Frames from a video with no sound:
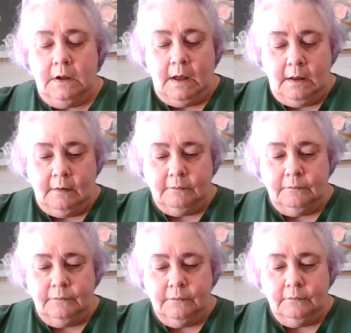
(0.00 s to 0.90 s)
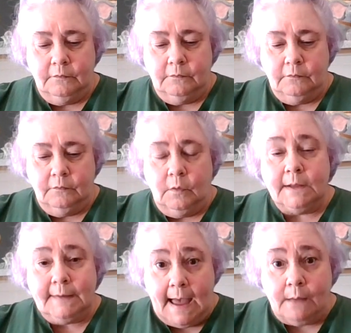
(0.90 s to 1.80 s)
of
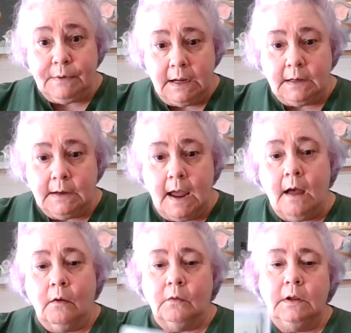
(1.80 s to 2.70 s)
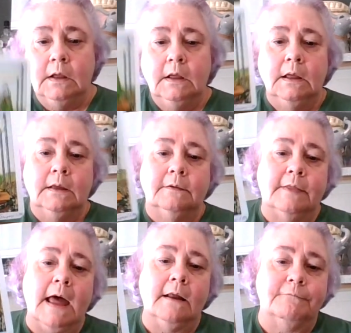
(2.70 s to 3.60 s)
what's happening now? Is
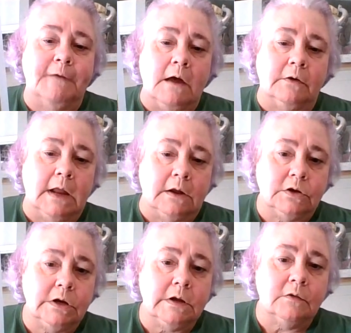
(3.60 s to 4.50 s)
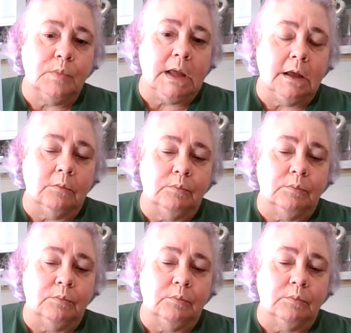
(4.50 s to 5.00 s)
that a foundation is being